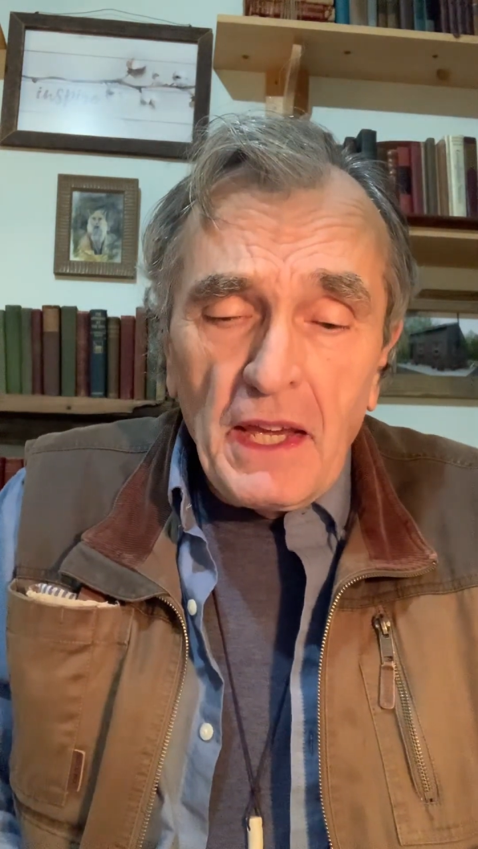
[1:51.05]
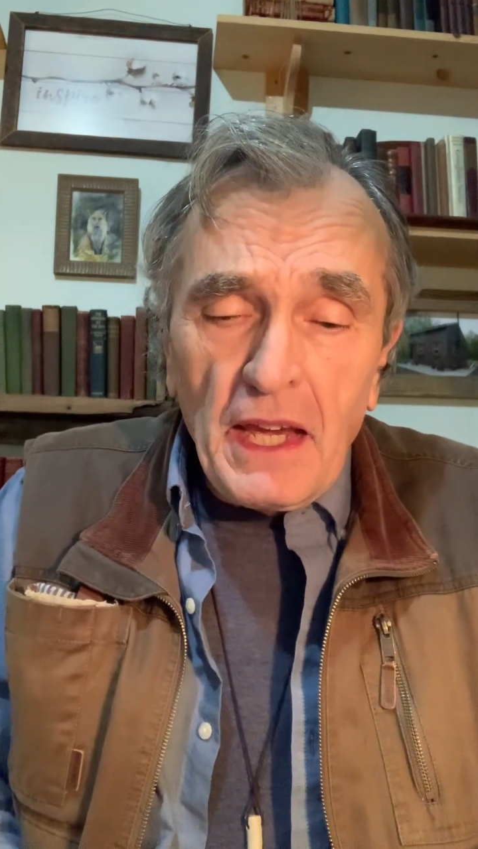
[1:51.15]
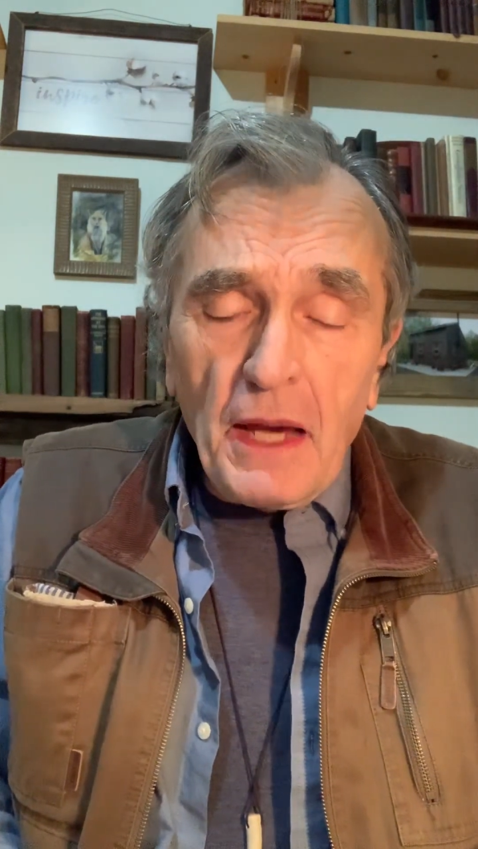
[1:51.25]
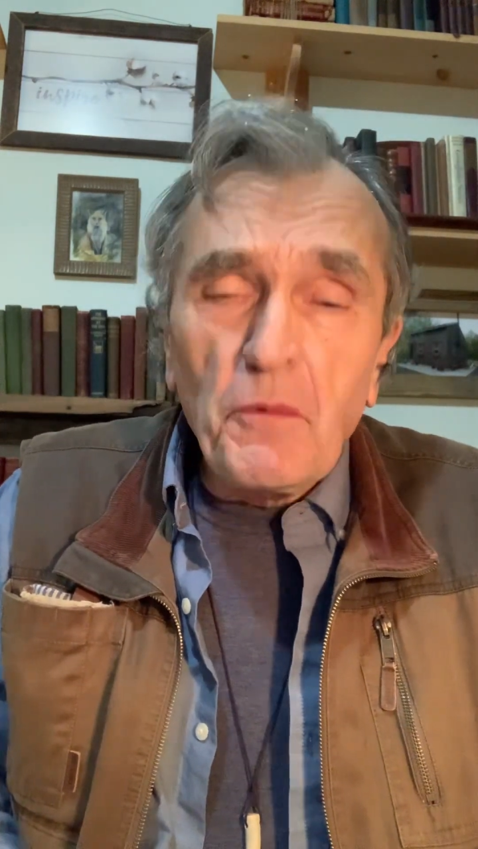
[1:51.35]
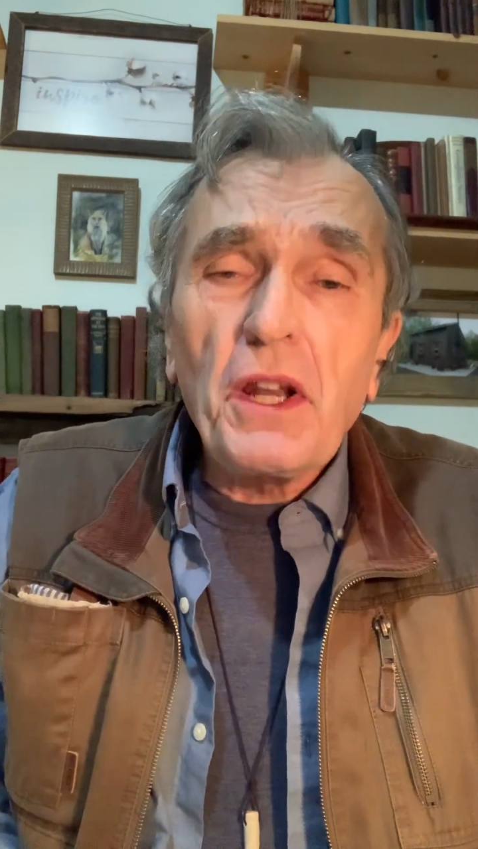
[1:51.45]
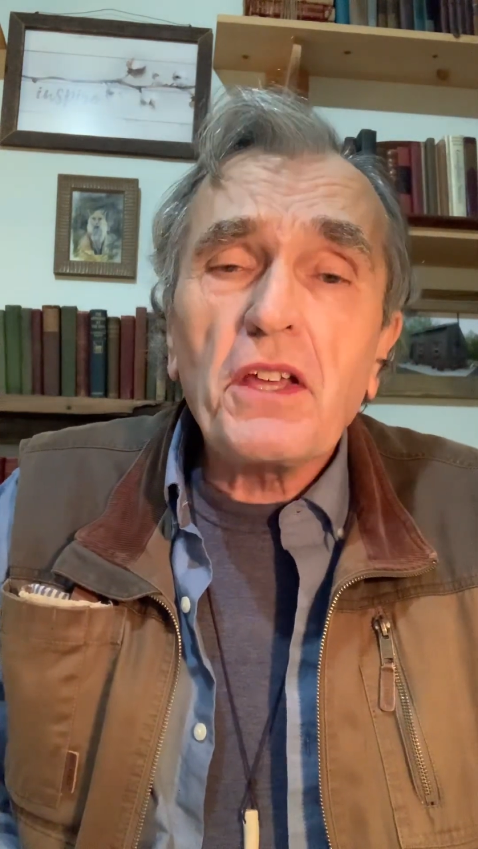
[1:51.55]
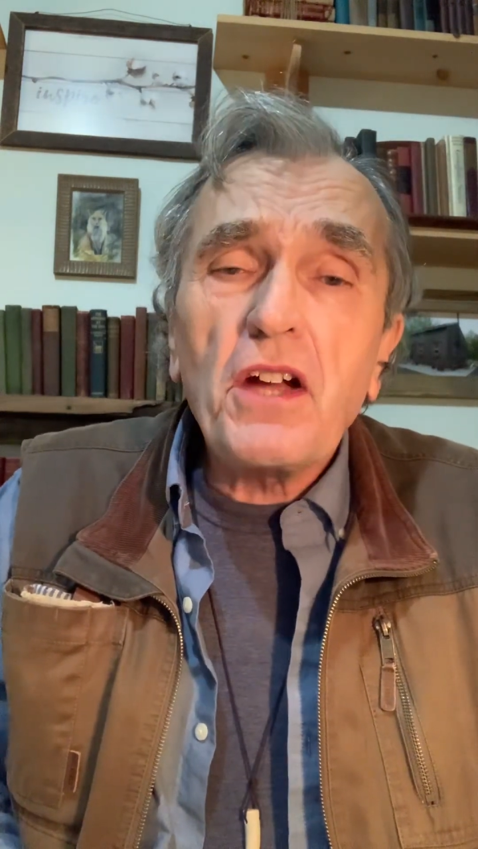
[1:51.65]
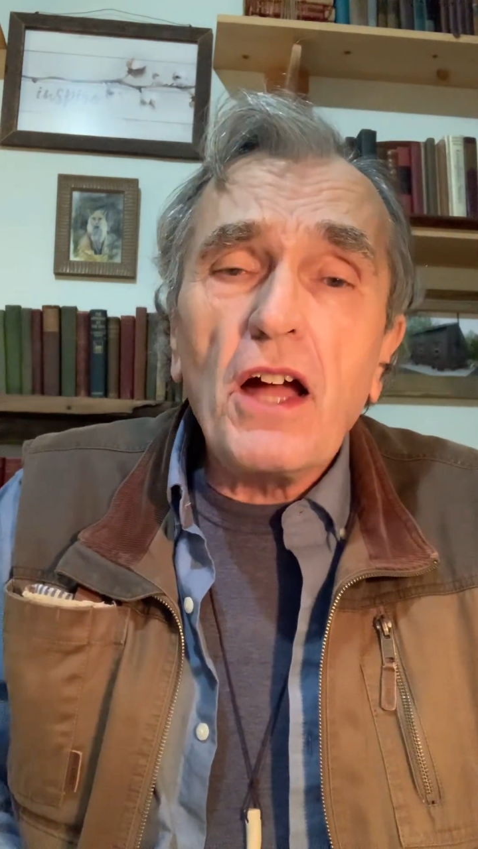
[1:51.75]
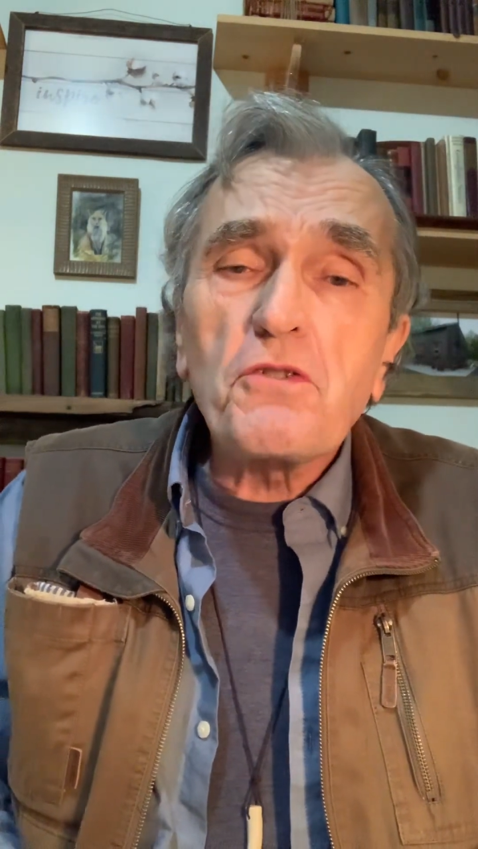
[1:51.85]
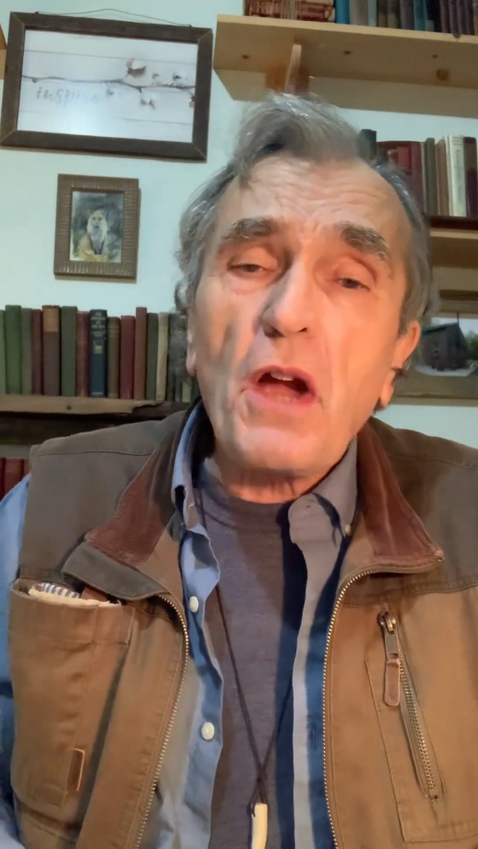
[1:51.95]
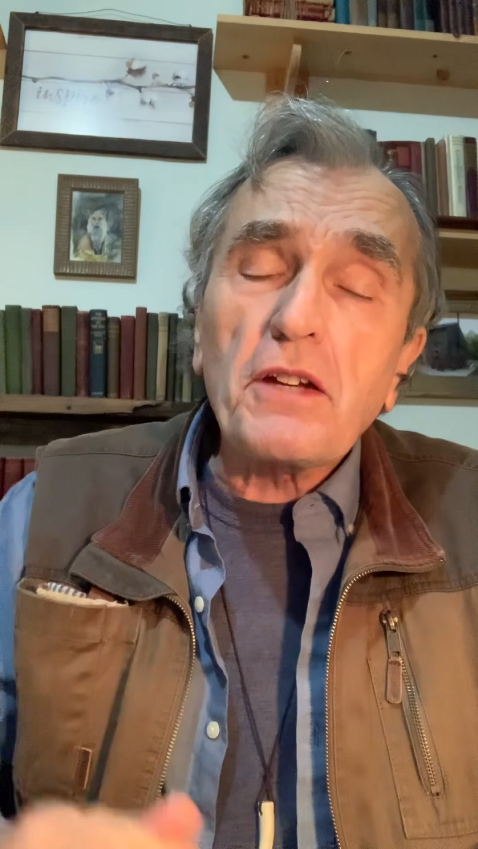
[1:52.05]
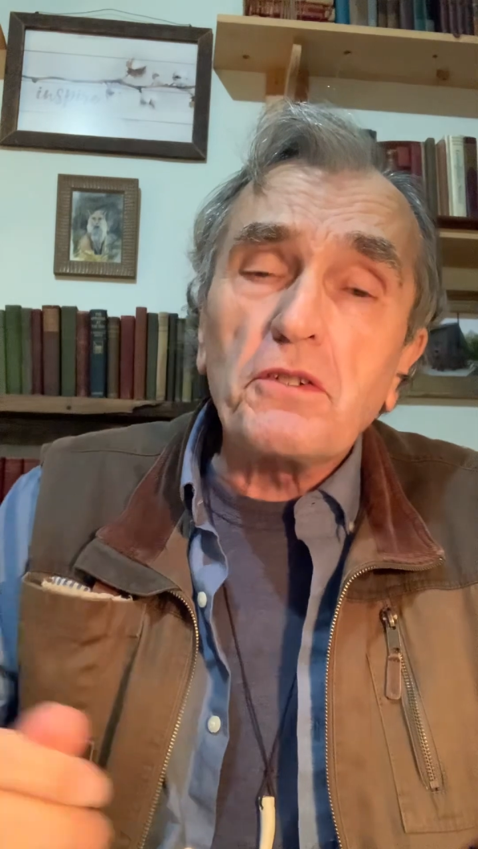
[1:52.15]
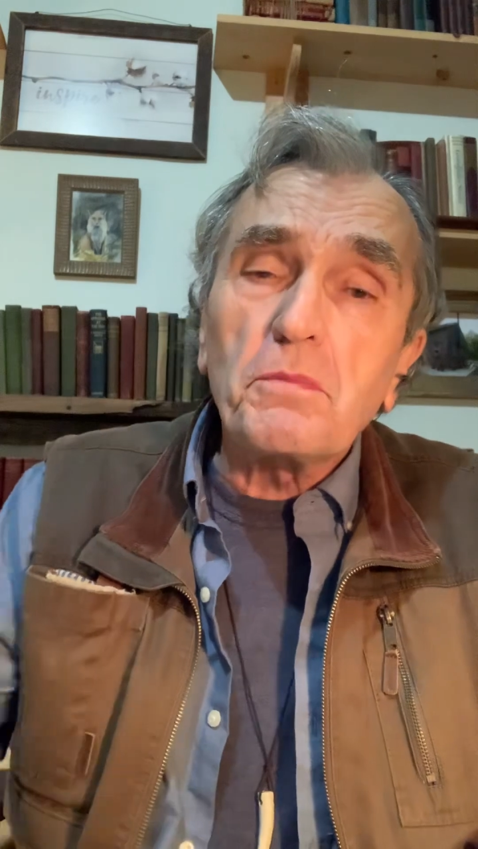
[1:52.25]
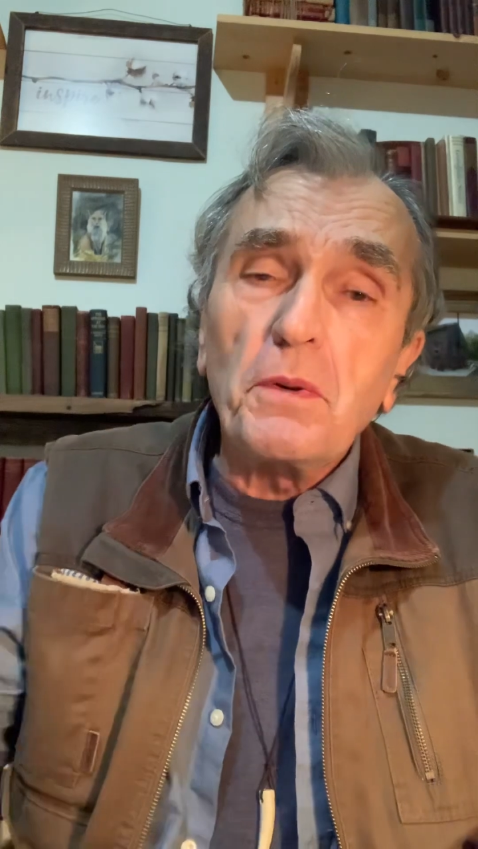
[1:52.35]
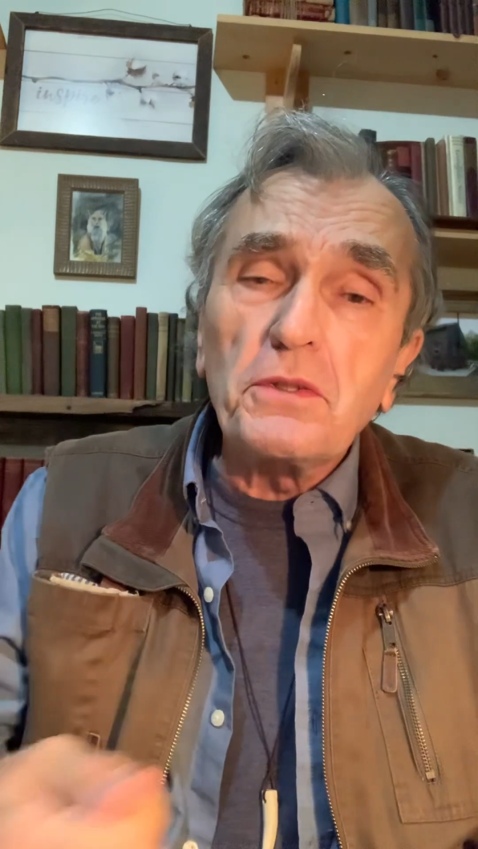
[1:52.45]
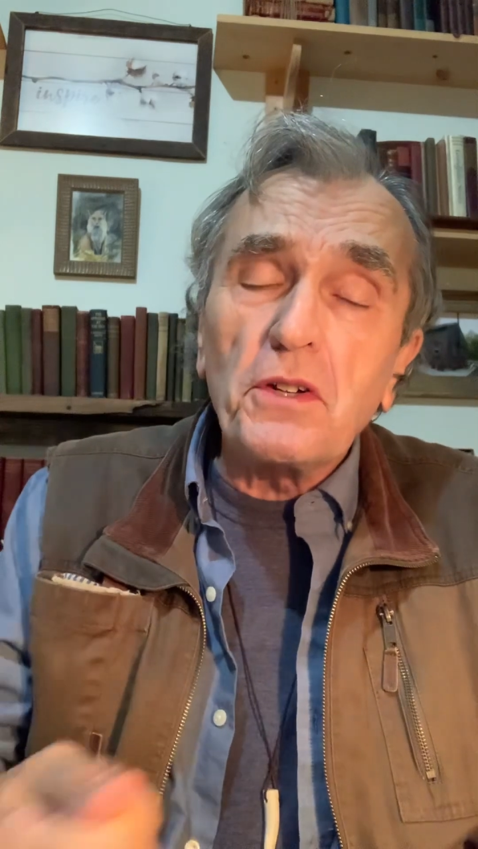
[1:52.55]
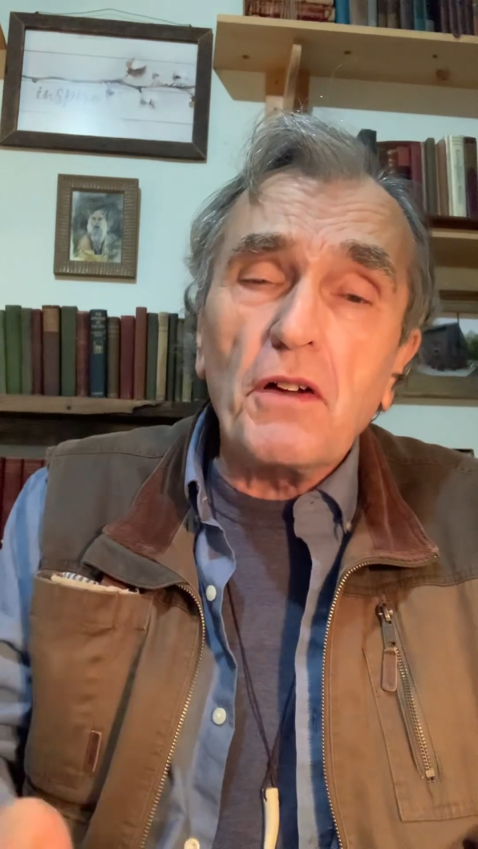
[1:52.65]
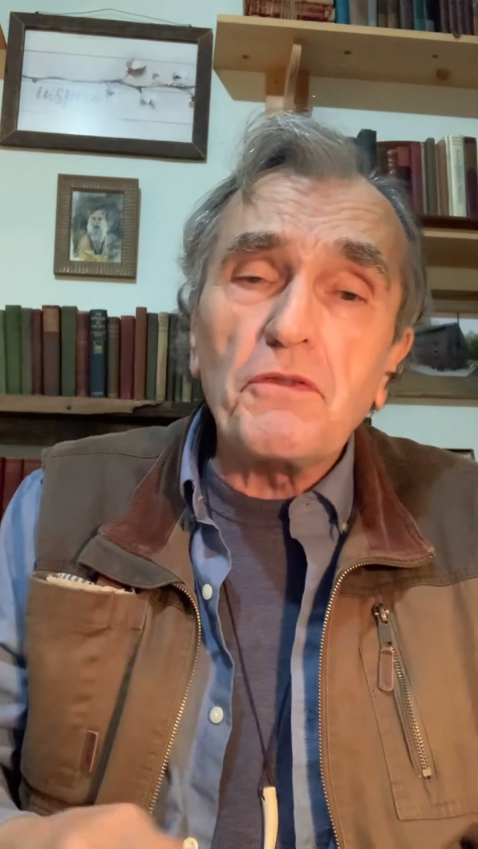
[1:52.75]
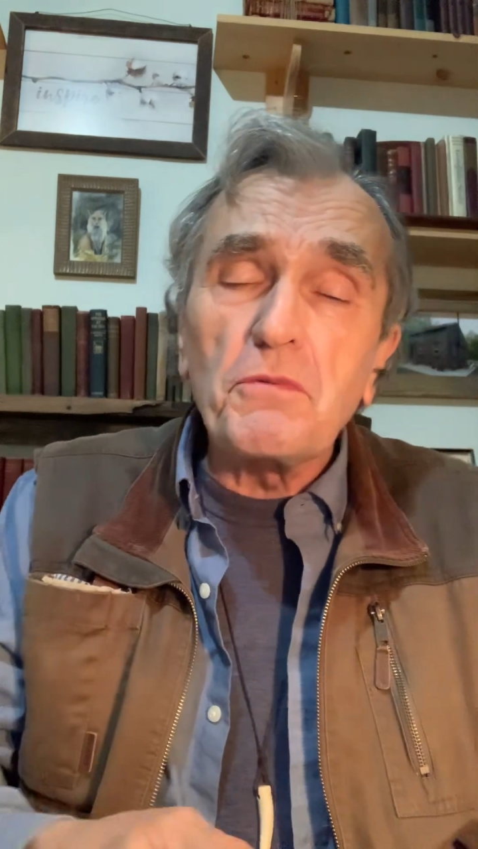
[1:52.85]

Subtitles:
And one of the contractors pulled it off the